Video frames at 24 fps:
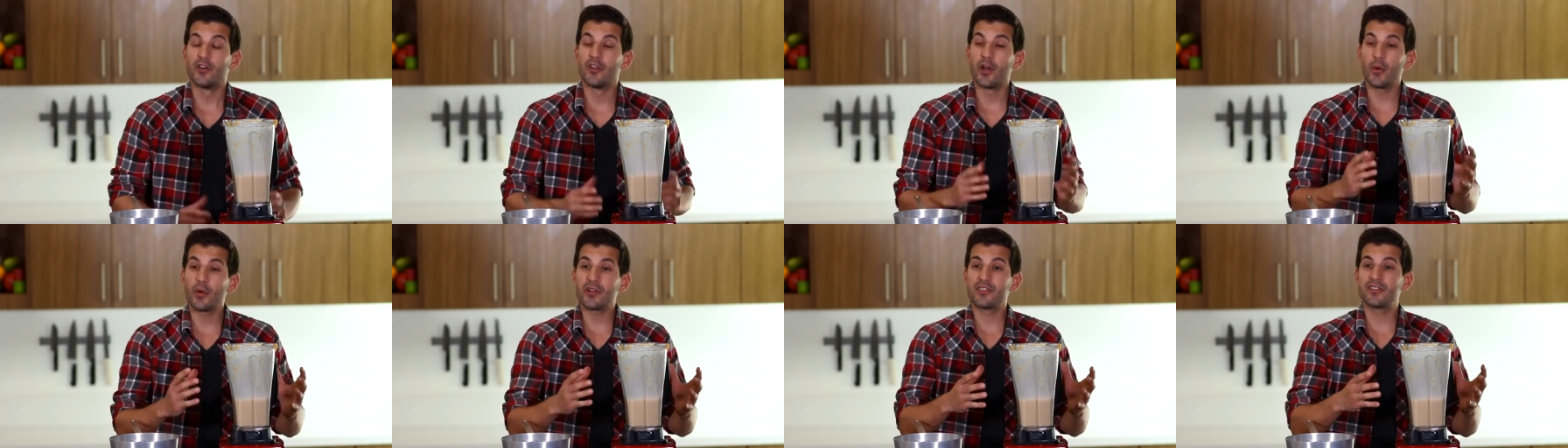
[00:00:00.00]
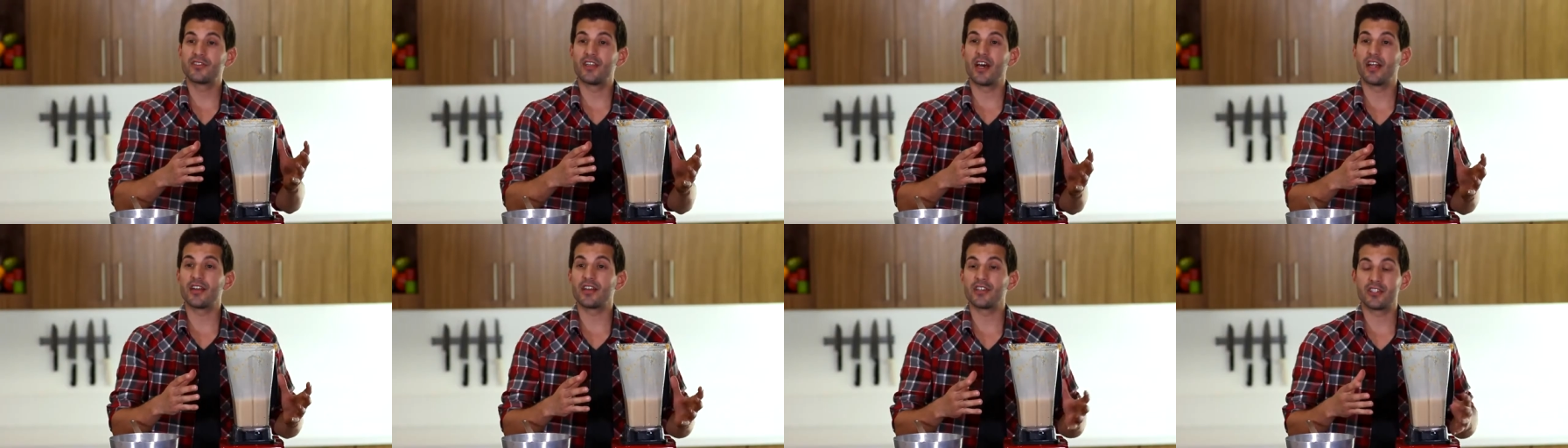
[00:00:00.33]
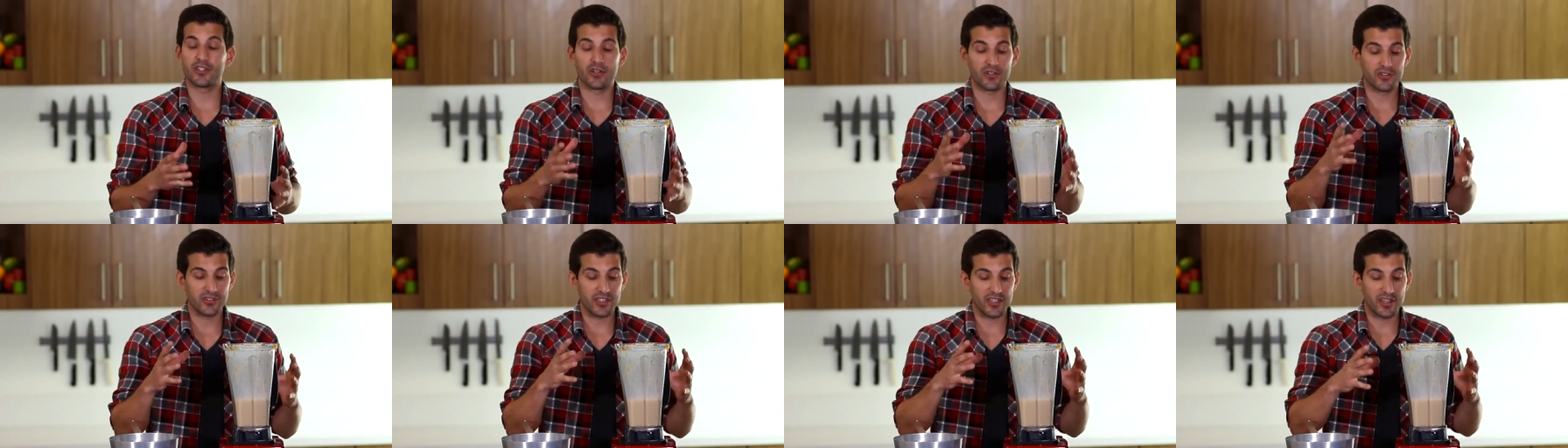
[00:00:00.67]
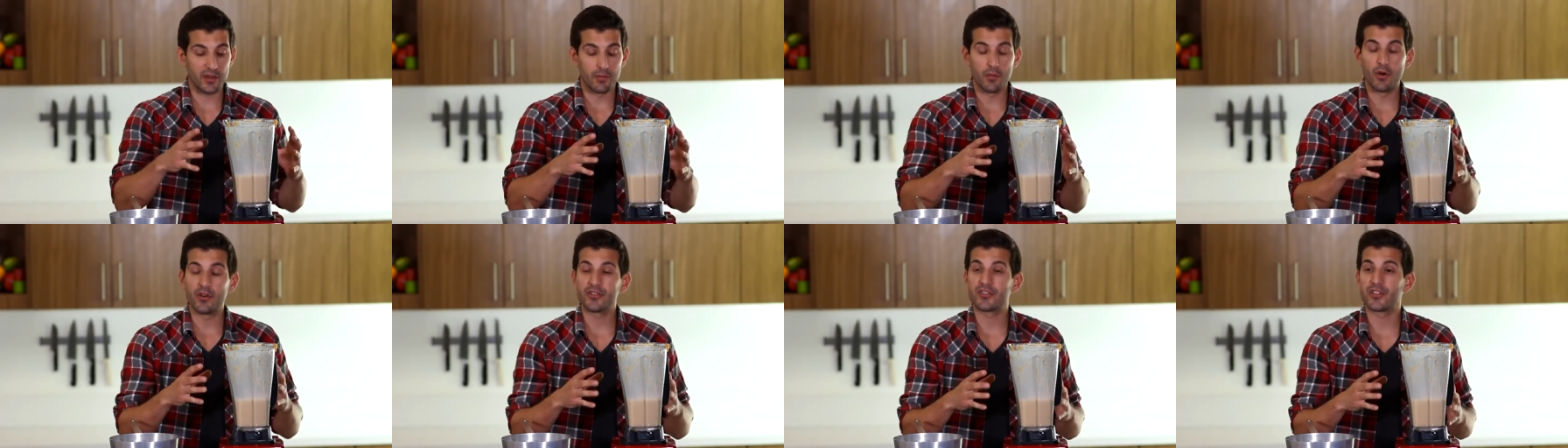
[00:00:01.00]
You'll know what it's done because you'll see
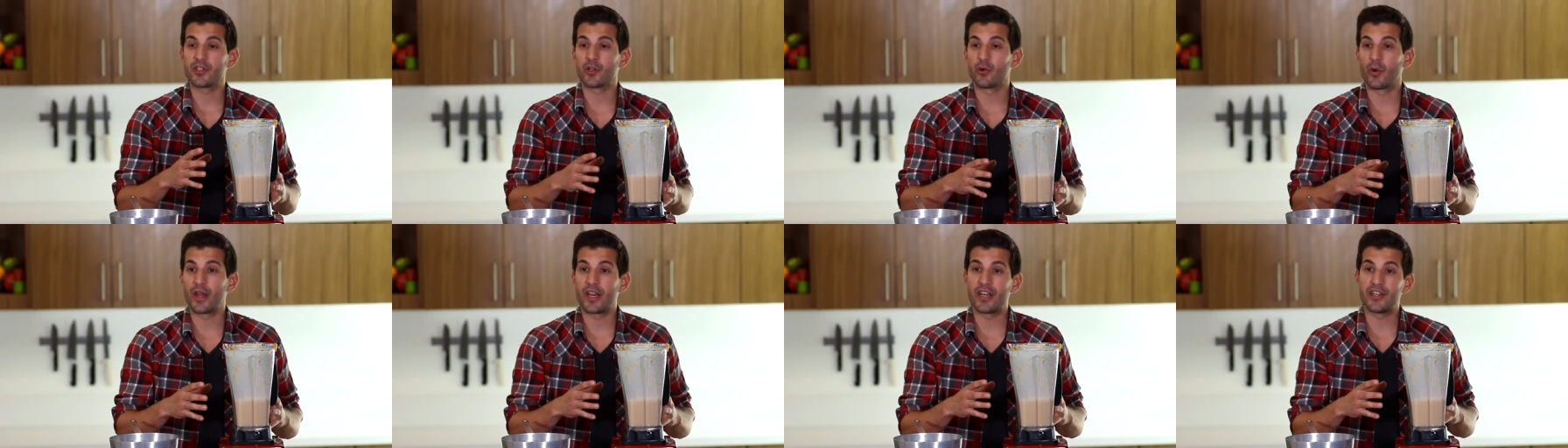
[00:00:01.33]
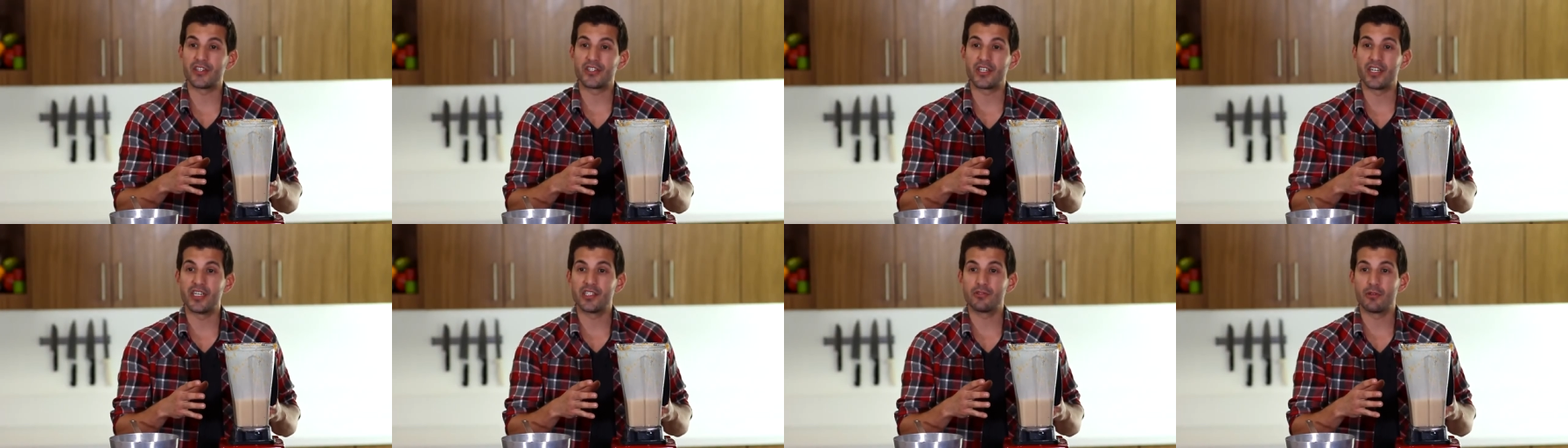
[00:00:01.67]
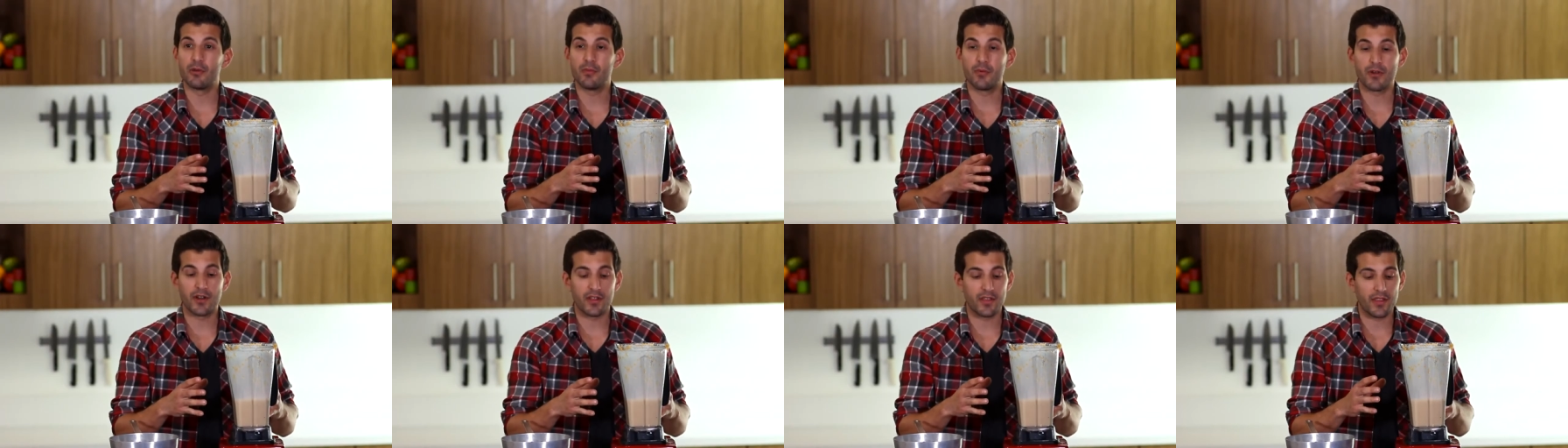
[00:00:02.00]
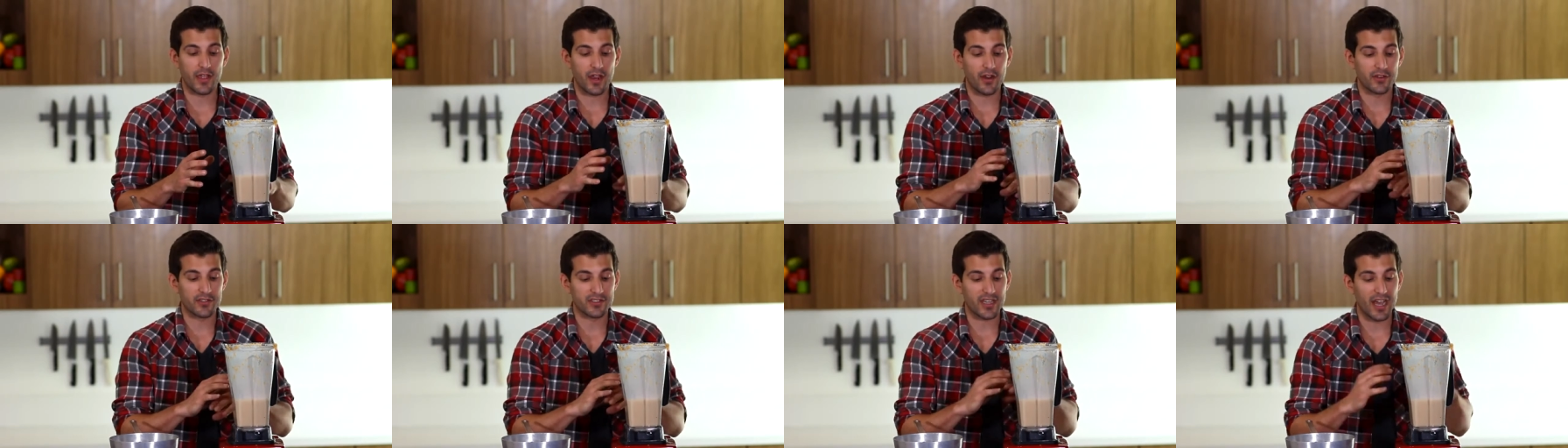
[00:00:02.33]
that most of the grated cheese we put in
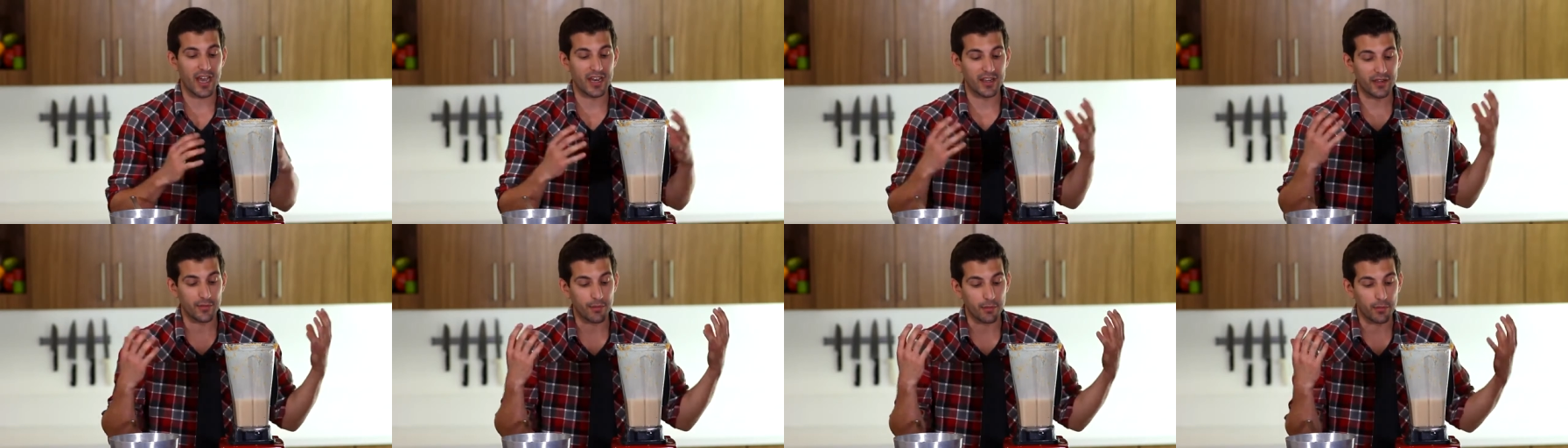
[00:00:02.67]
there is kind